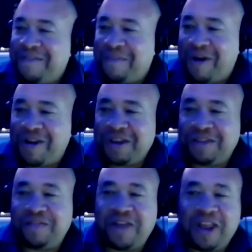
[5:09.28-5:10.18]
of Market
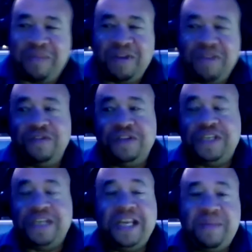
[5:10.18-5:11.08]
Development for
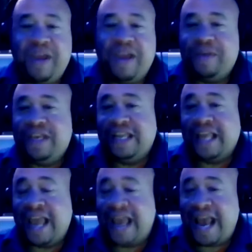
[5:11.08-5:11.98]
CDBaby in
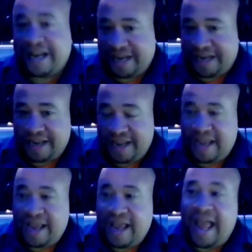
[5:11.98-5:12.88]
Canada,
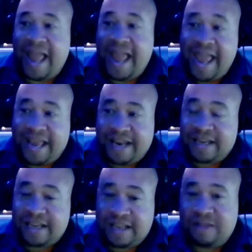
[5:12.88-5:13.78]
and
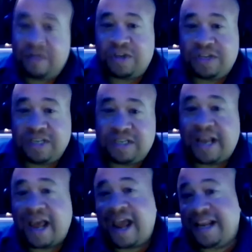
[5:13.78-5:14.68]
which is
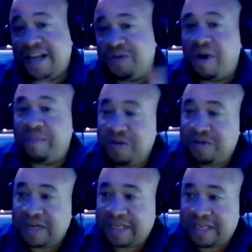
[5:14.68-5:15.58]
tied into our
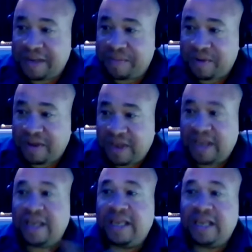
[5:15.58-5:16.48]
music tip.
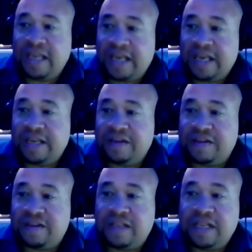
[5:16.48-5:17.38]
He
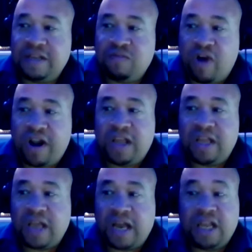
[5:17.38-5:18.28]
is he
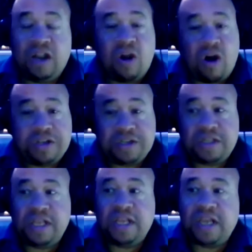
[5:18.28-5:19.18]
launched
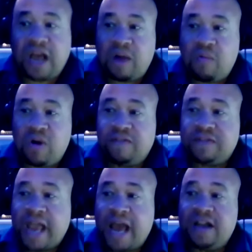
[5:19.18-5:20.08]
the one
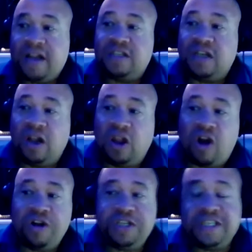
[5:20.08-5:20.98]
of Canada's
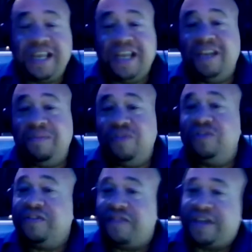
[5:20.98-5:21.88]
largest indie
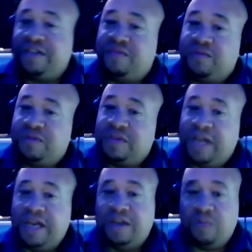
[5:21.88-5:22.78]
music festivals,
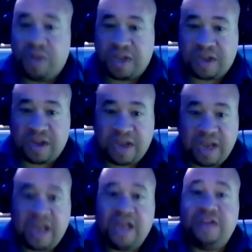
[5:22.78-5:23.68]
Indieweek.
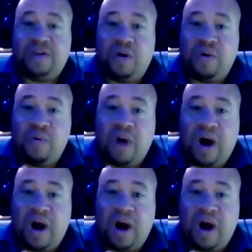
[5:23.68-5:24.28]
So